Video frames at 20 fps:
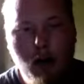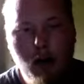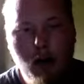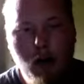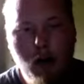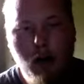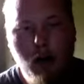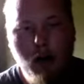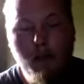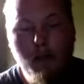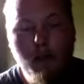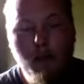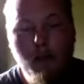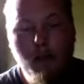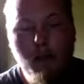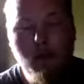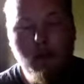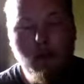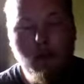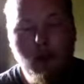
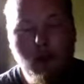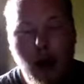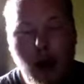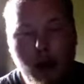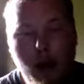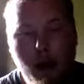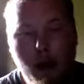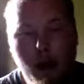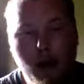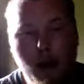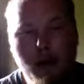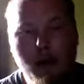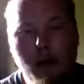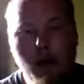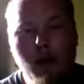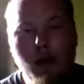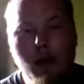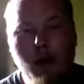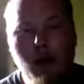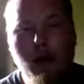addresses
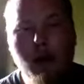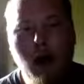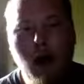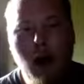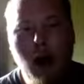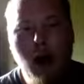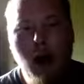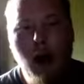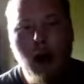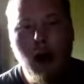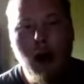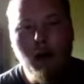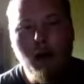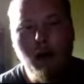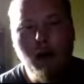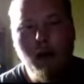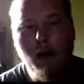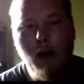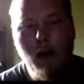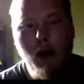and
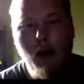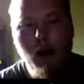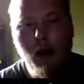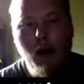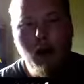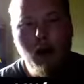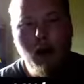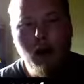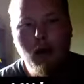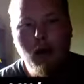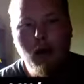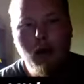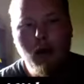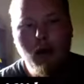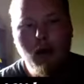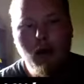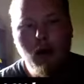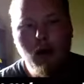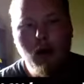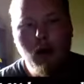the
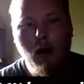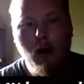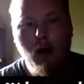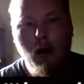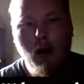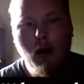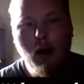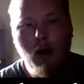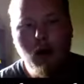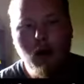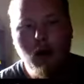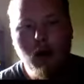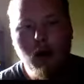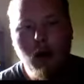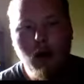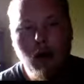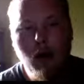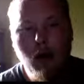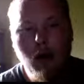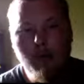codes
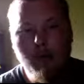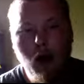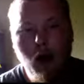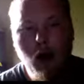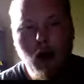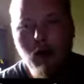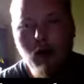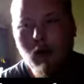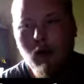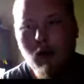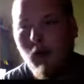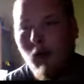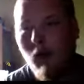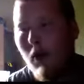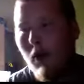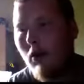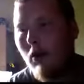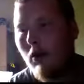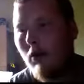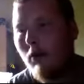for the Mount Baker
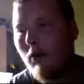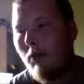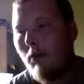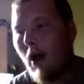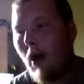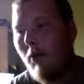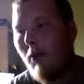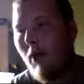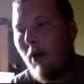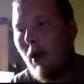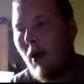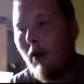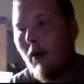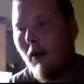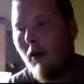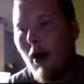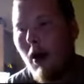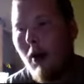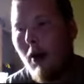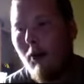Vapor and
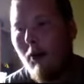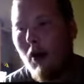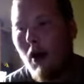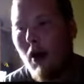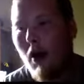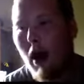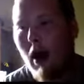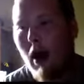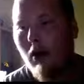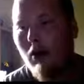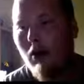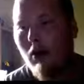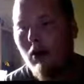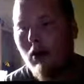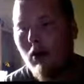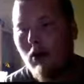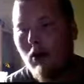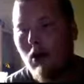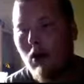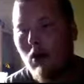Dollar E-Juice
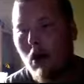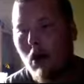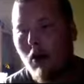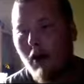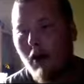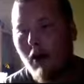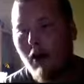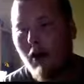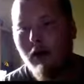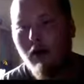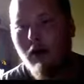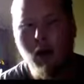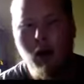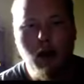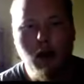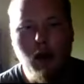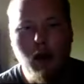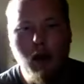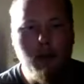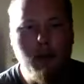Club.
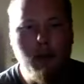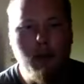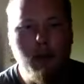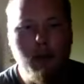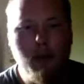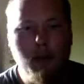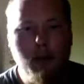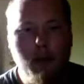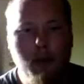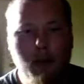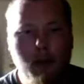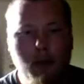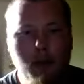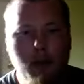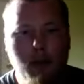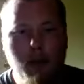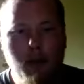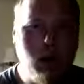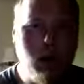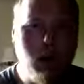Until next
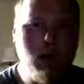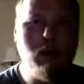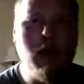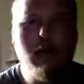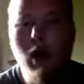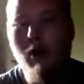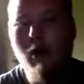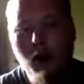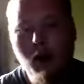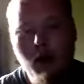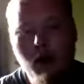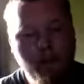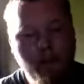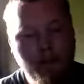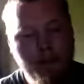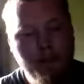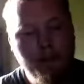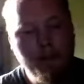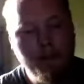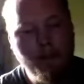time,
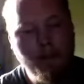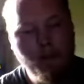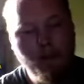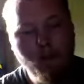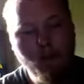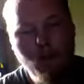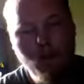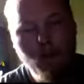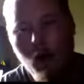we meet,